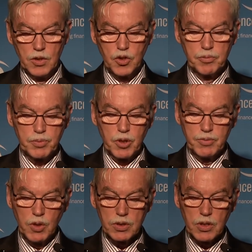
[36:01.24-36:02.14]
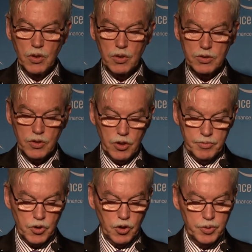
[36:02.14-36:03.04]
to promote long-term
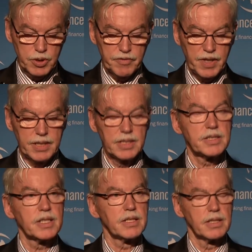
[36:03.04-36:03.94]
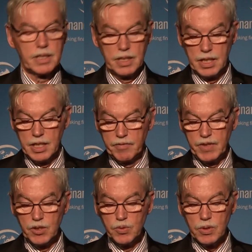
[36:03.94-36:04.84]
corporate financing,
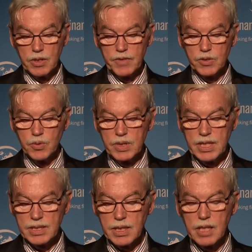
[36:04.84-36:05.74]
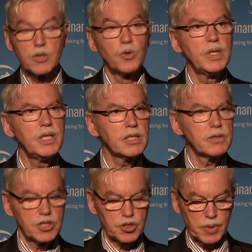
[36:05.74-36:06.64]
we do need a
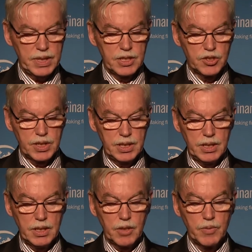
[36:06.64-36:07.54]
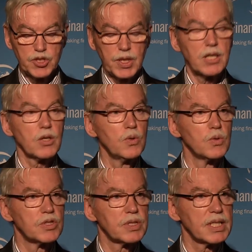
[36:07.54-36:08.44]
coherent strategy which
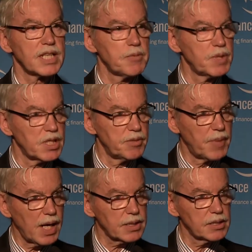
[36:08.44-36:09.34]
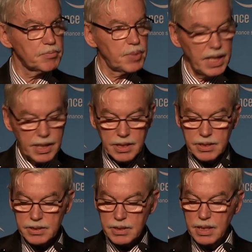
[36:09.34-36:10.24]
includes capital market
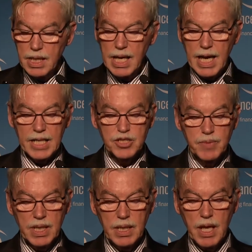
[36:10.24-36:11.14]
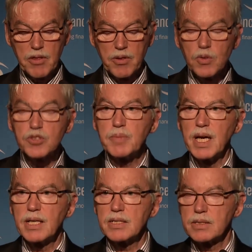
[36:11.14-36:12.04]
players as well as those
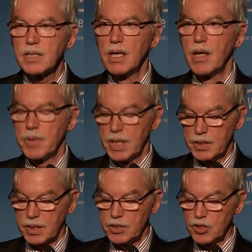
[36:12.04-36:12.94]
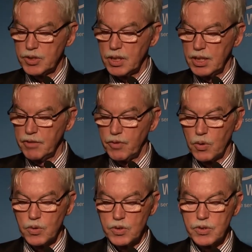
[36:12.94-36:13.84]
banks that traditionally
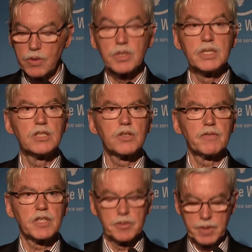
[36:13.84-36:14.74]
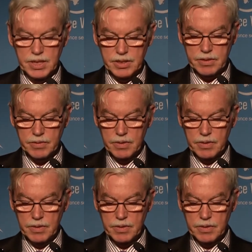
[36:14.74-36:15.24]
focus on the needs of SMEs.